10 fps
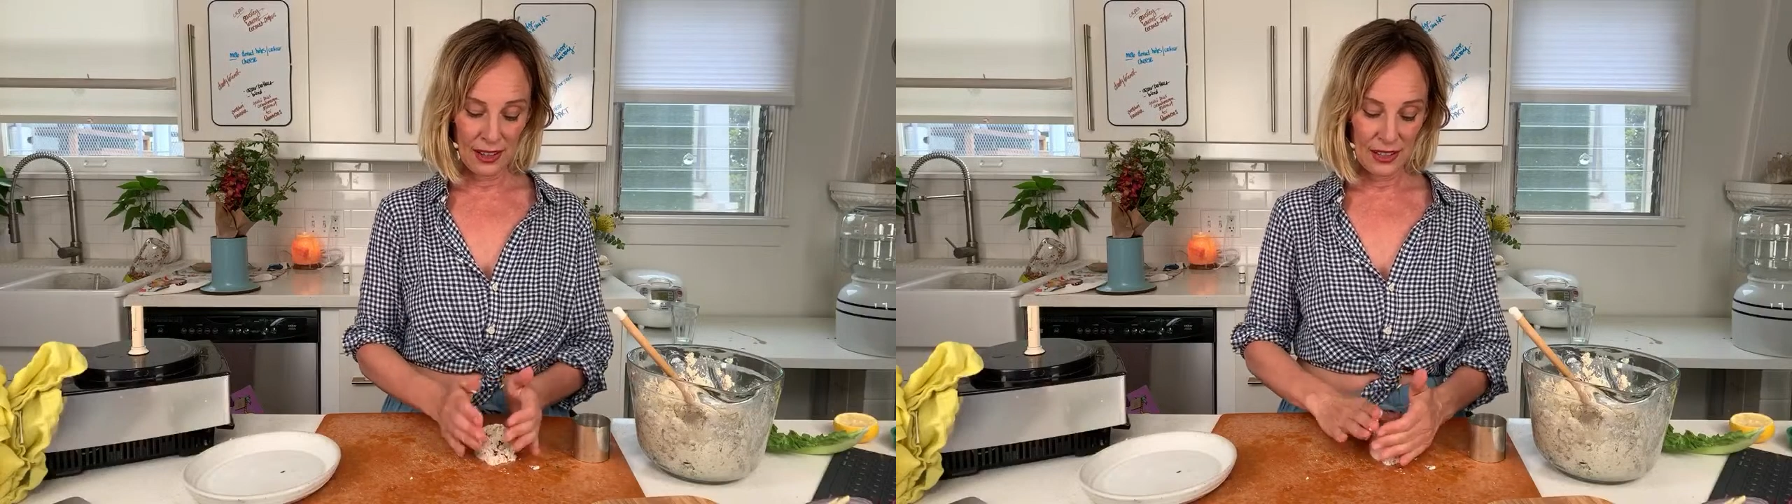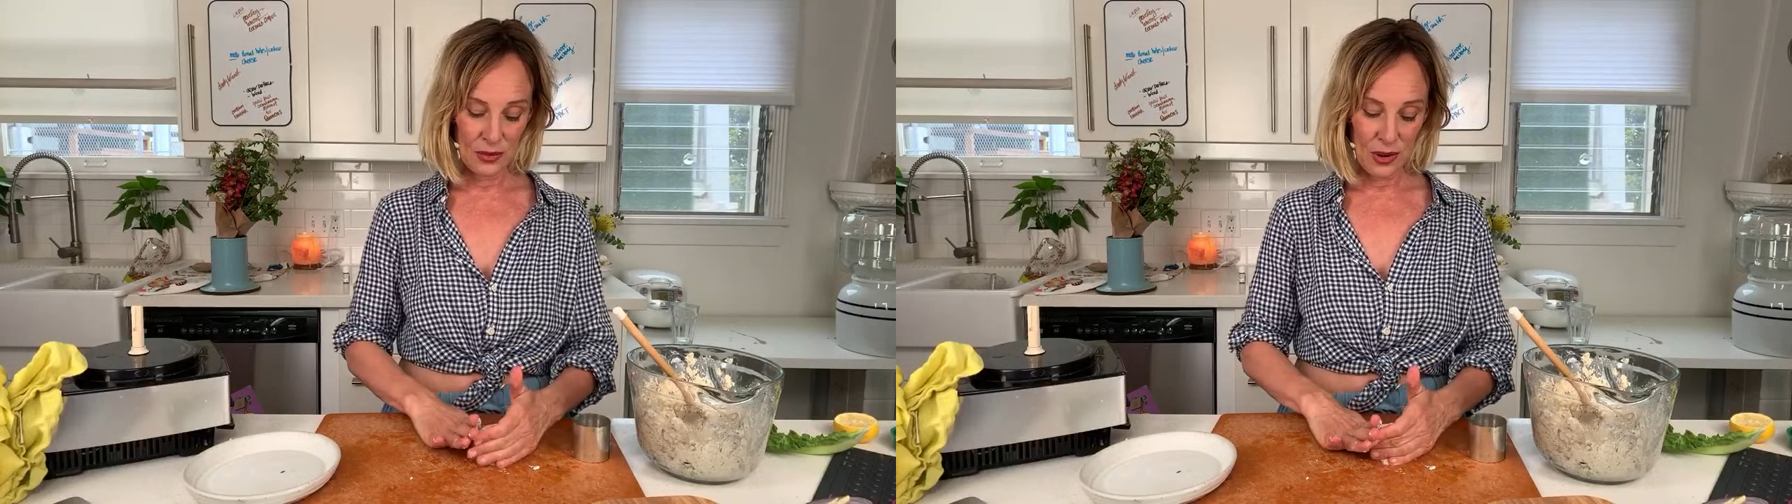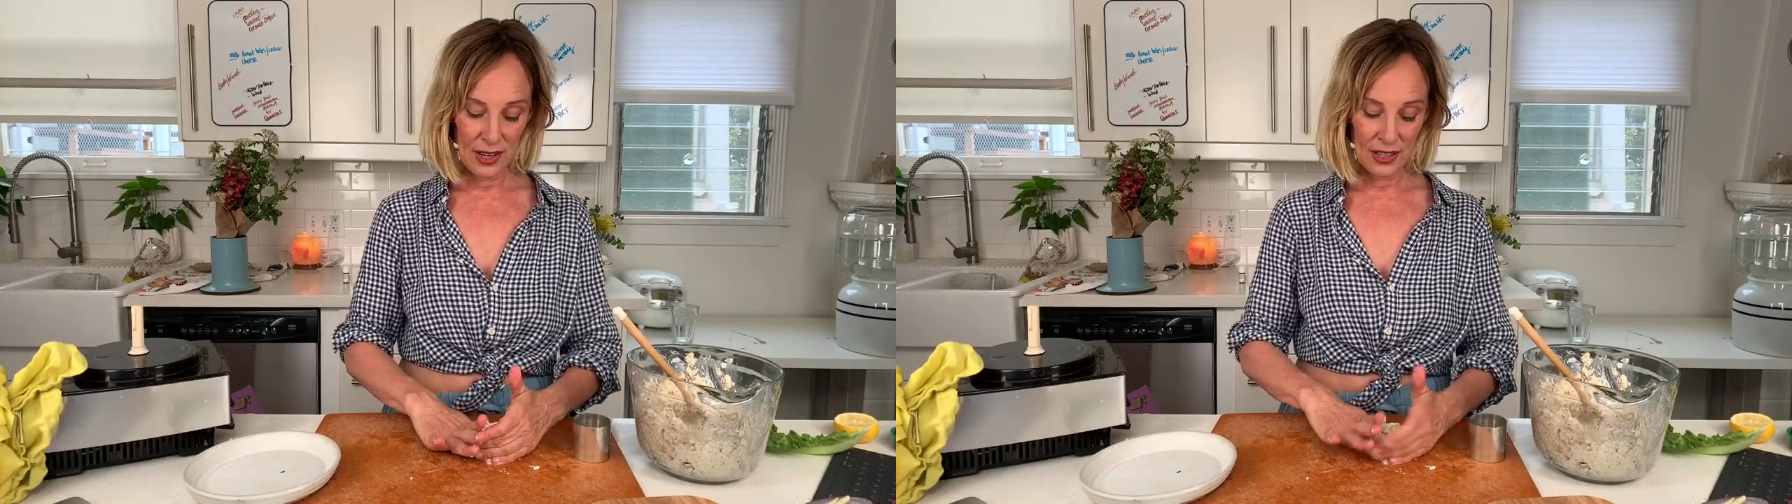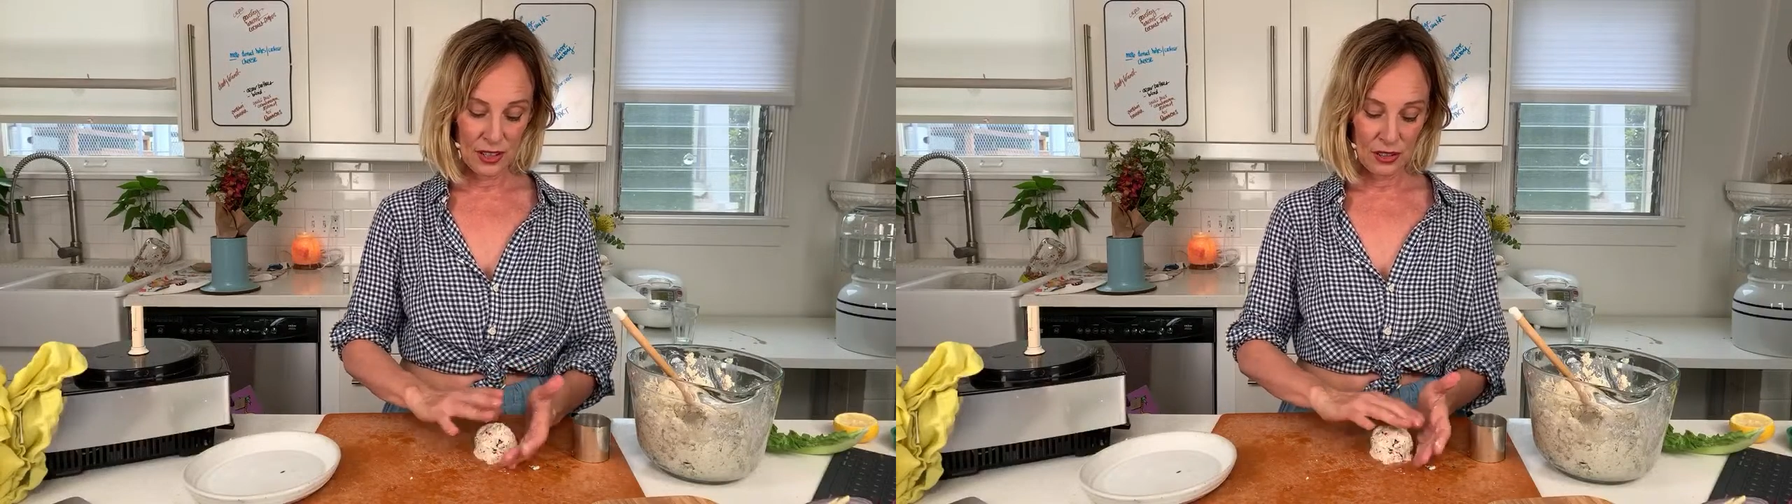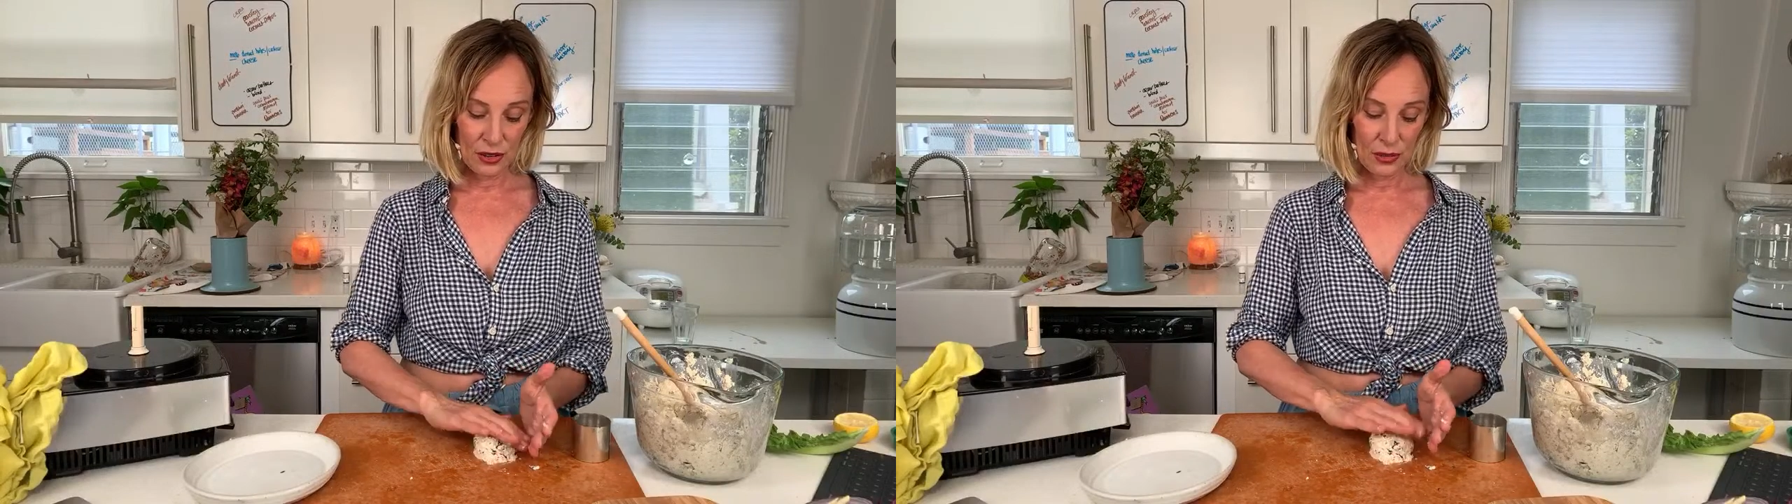and you want it to
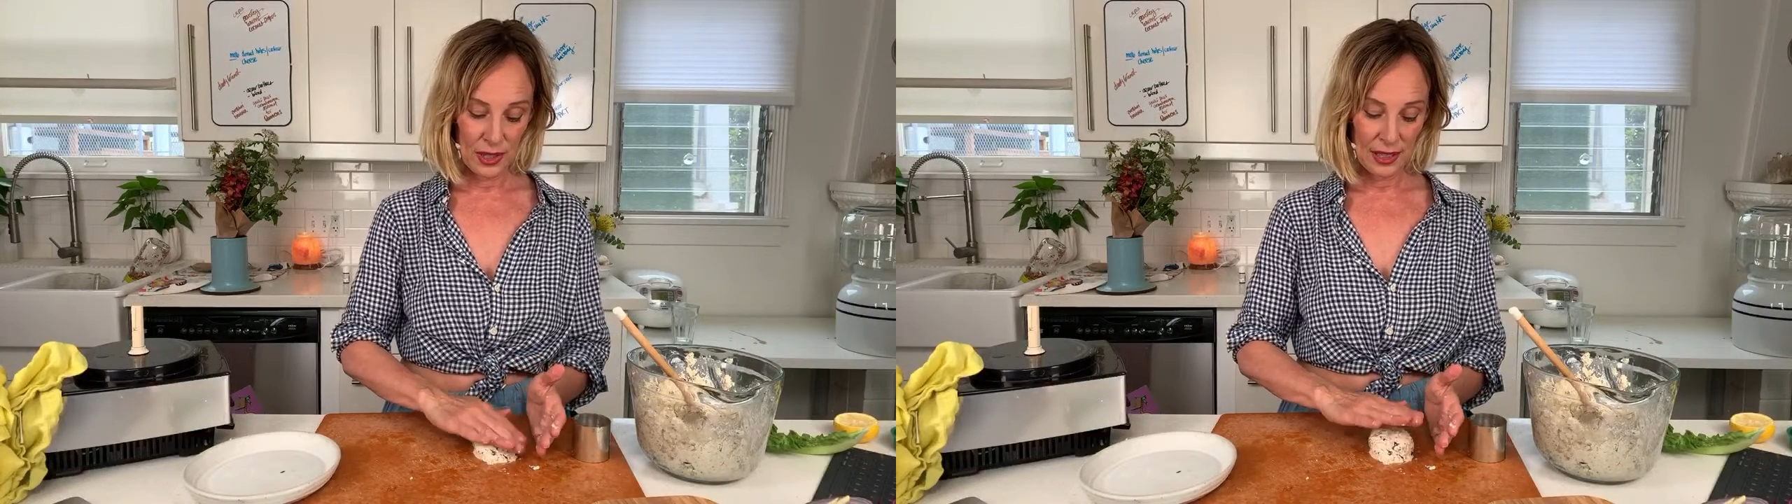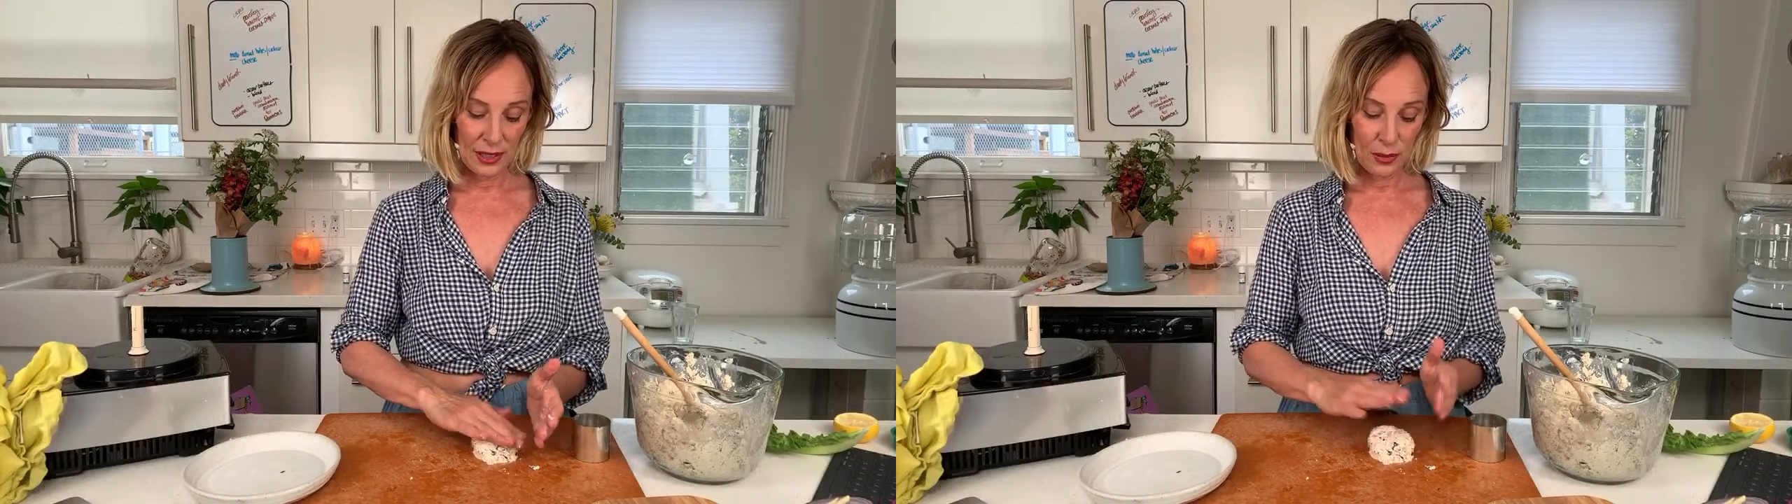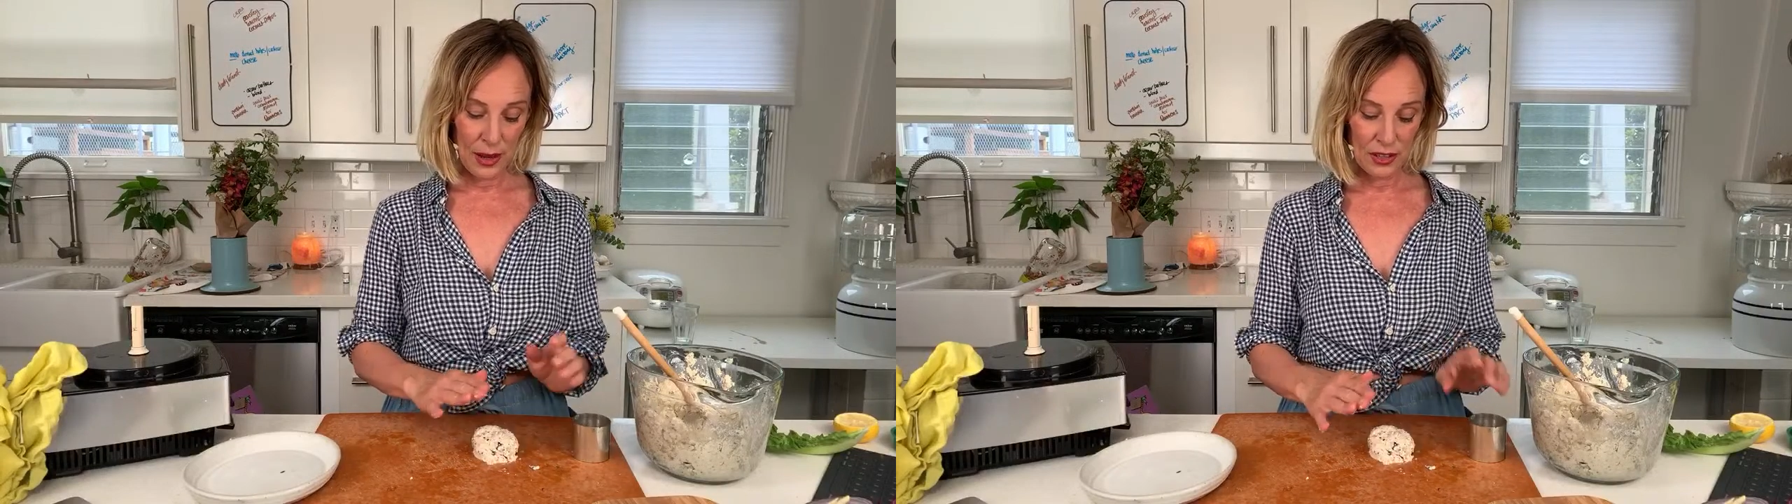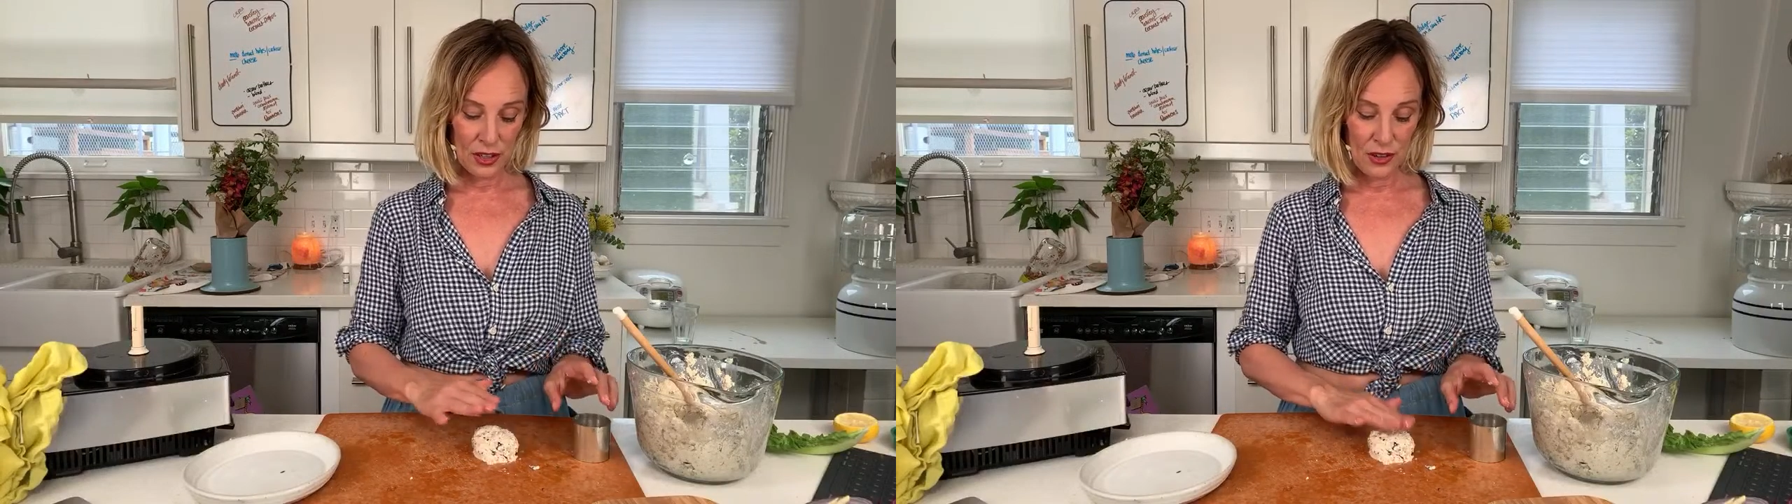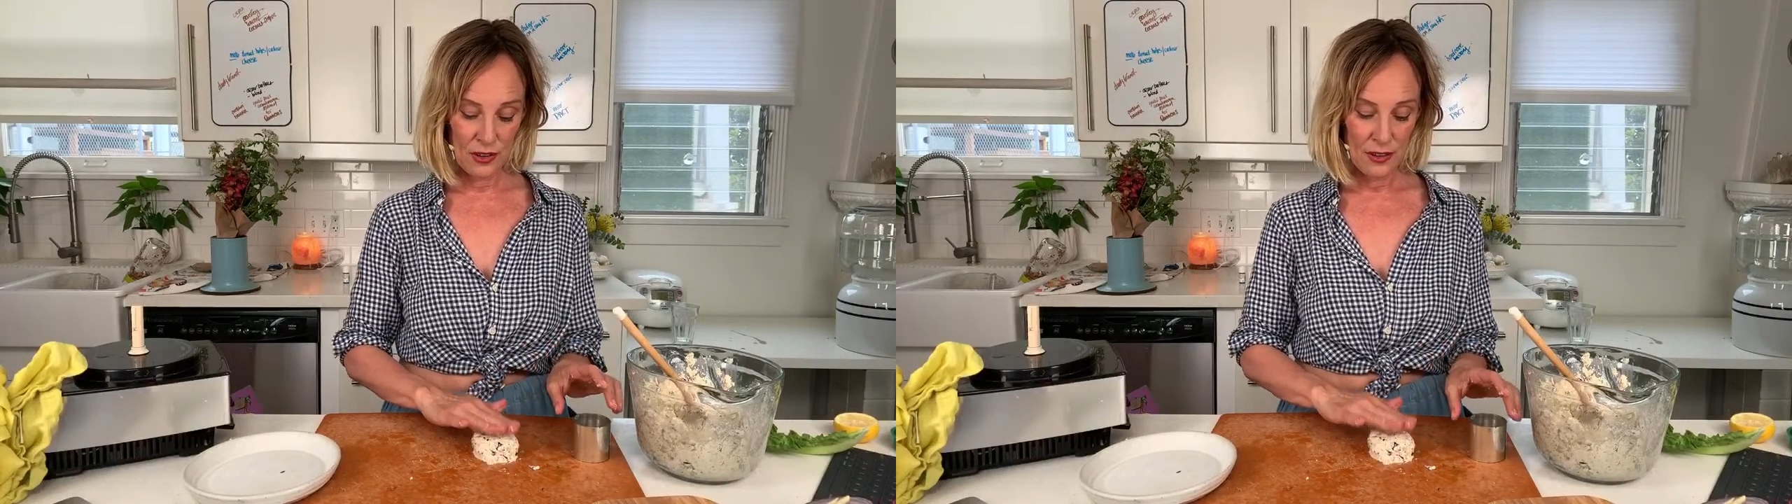look really
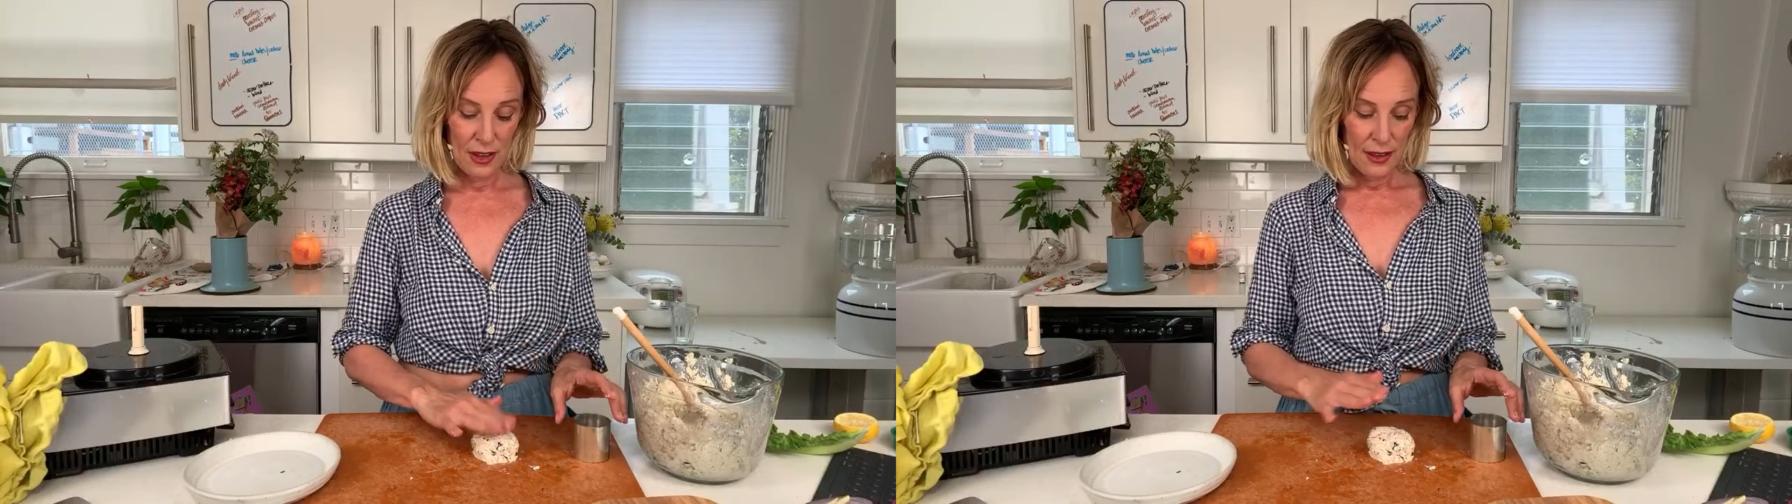special,